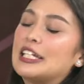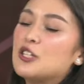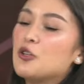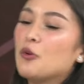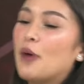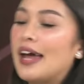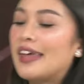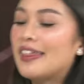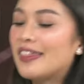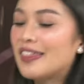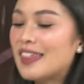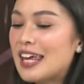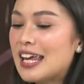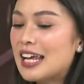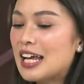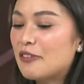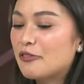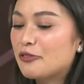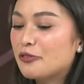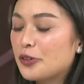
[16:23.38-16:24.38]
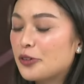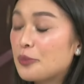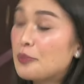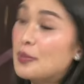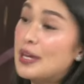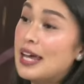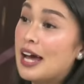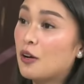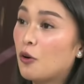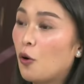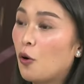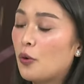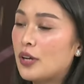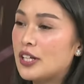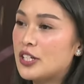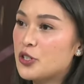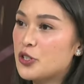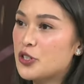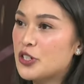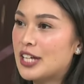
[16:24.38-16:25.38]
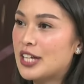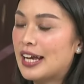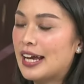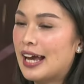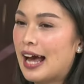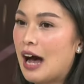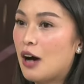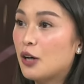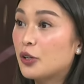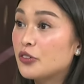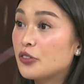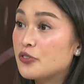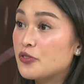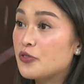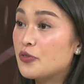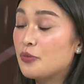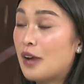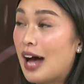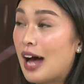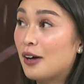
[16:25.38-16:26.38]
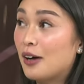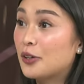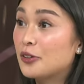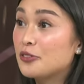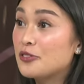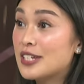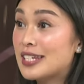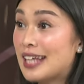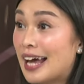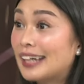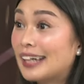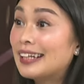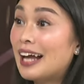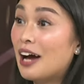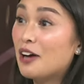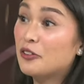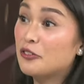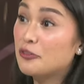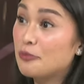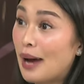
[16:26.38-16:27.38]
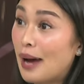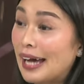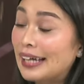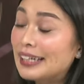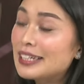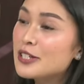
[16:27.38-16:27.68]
I think for me, I always just say out of sight, out of mind.